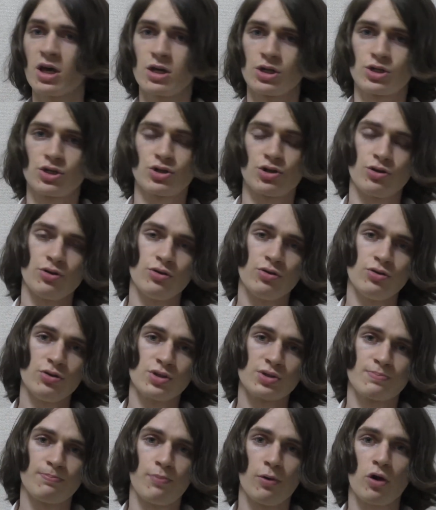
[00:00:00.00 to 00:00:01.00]

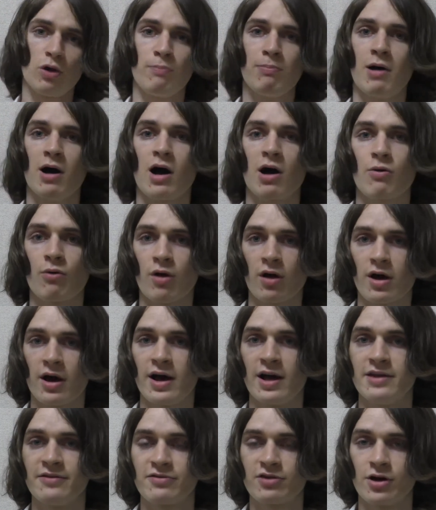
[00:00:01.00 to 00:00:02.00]
choose ballpark what
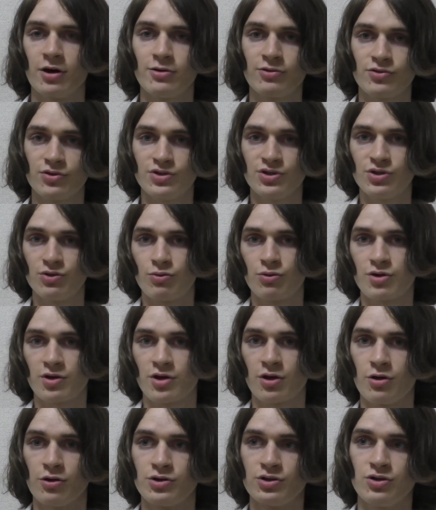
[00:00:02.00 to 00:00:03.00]
kind of countries you want to
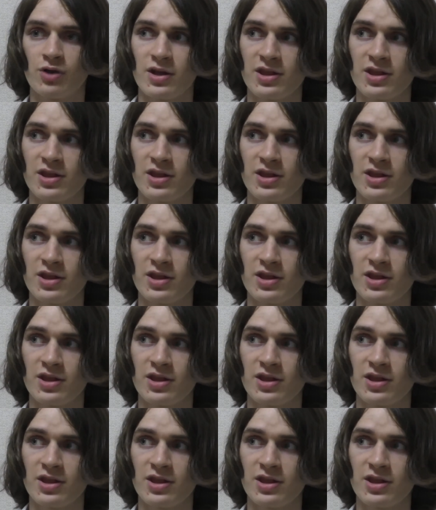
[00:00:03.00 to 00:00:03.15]
go to.